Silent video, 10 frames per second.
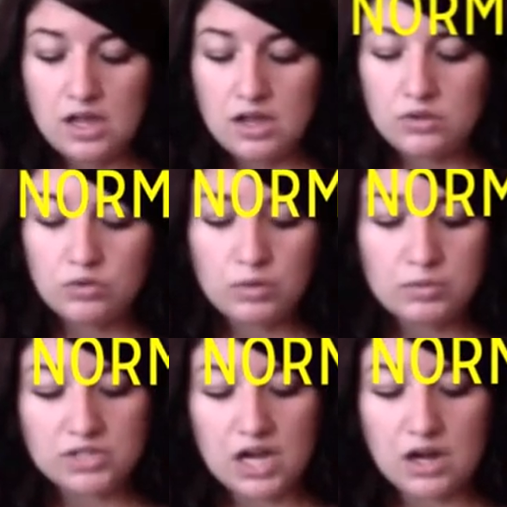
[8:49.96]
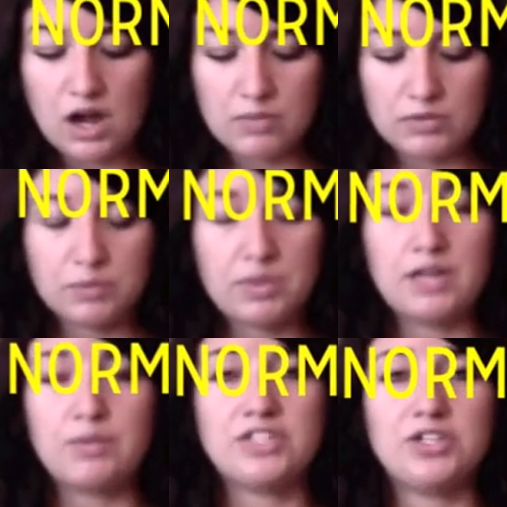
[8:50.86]
normal.com. There are
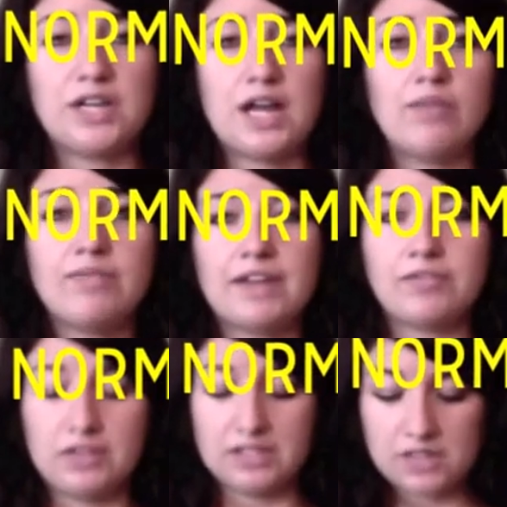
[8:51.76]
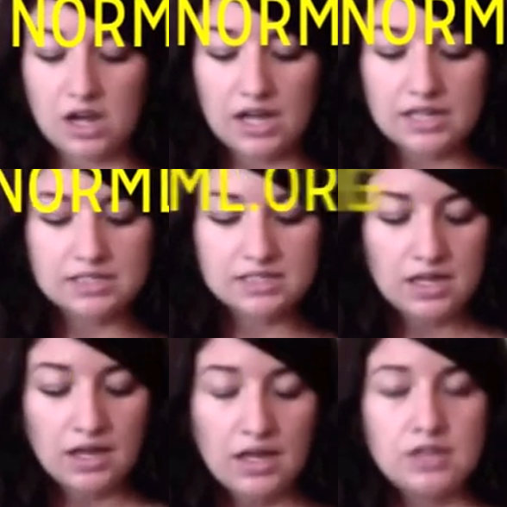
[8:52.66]
plenty of ways you can help fight for this cause.
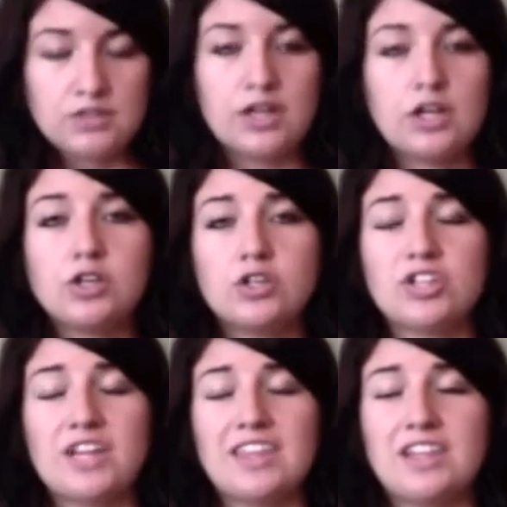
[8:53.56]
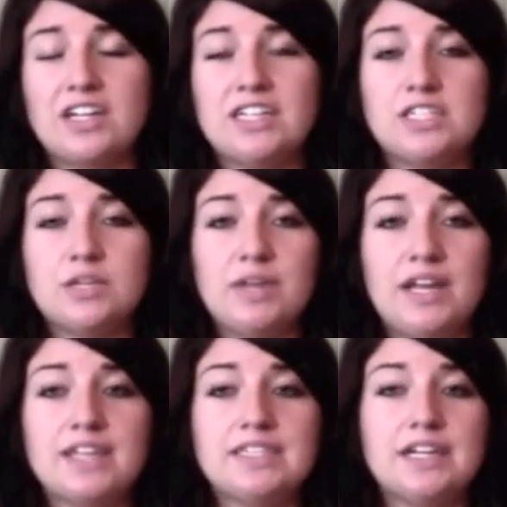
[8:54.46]
So in conclusion, I think there needs to
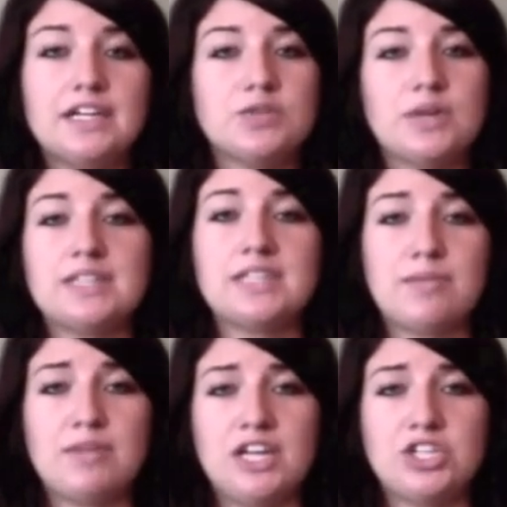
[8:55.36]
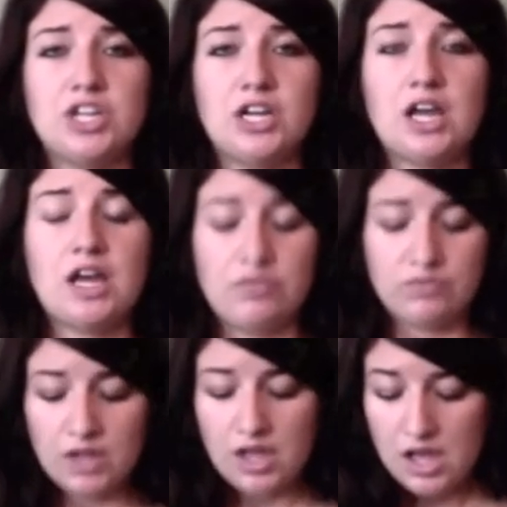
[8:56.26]
be a serious reexamination
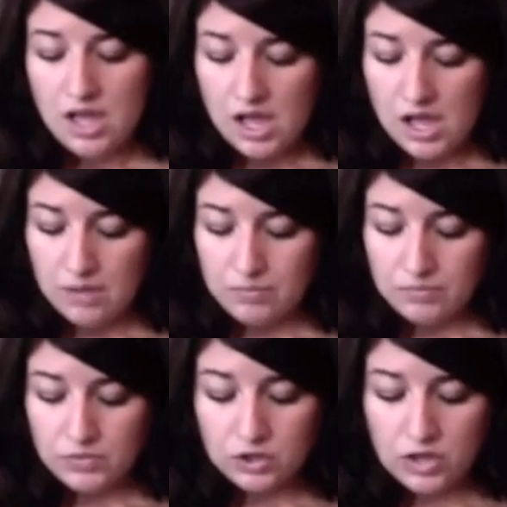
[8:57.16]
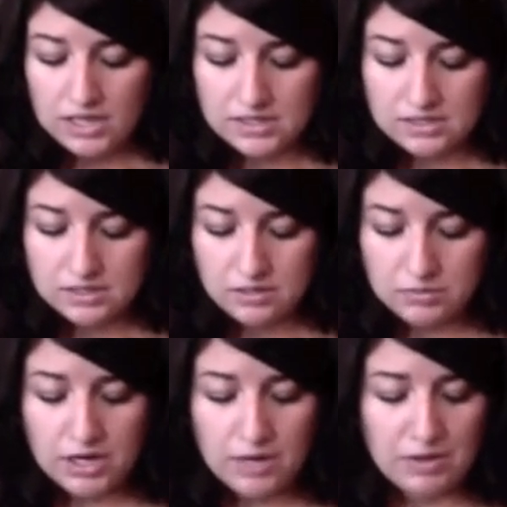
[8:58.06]
of the laws
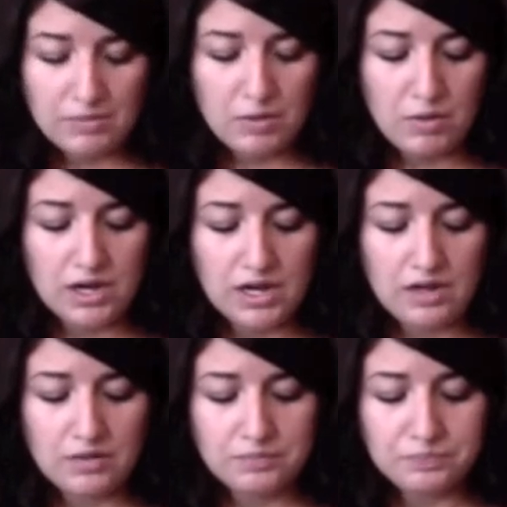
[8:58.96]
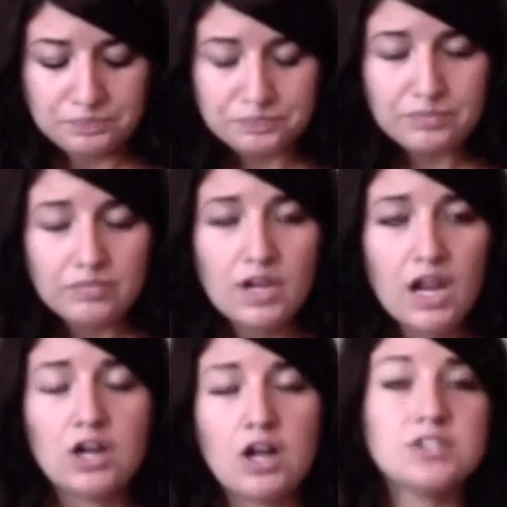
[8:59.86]
prohibiting marijuana,
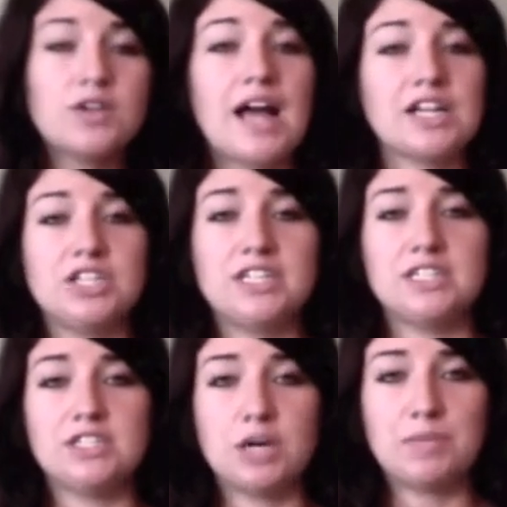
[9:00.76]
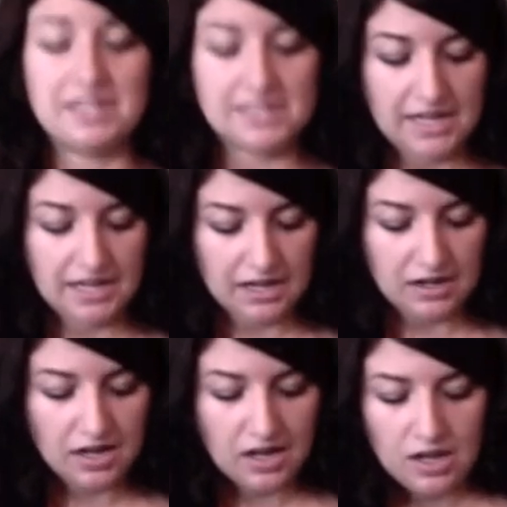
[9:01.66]
and also action needs to start being
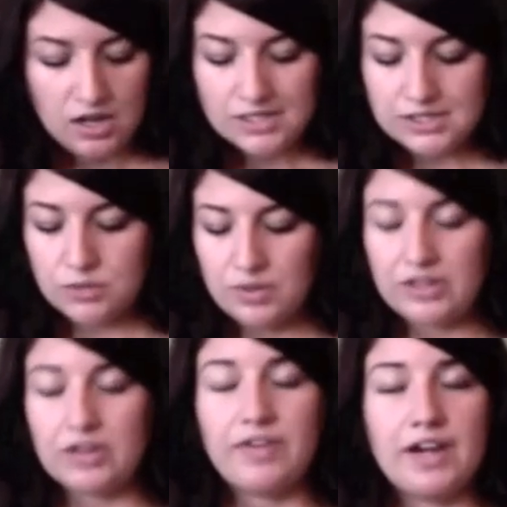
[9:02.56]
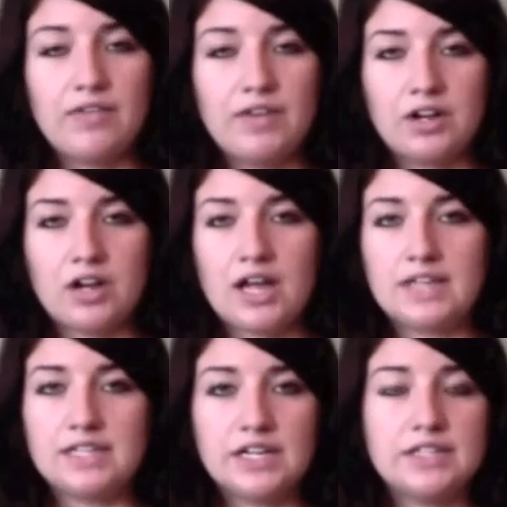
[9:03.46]
taken. So whether you're a fan of it or not, it's here to